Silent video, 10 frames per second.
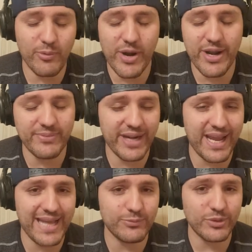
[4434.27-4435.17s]
run-up that I
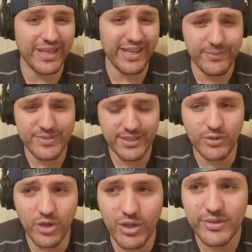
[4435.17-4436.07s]
had with the A M C
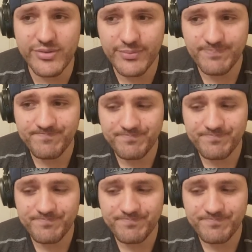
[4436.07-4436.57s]
calls,